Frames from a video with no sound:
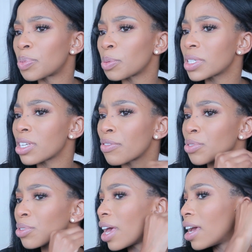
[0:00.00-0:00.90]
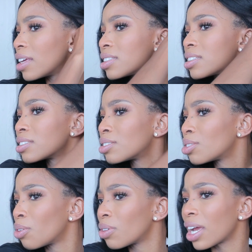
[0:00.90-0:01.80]
put myself through that, you
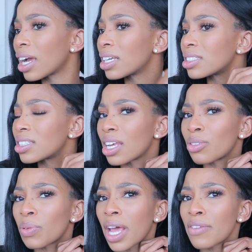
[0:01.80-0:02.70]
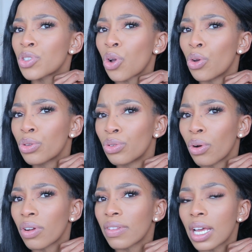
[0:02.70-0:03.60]
know, like I don't want to have to go through
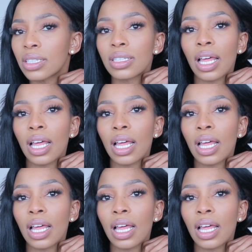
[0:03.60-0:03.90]
all of that,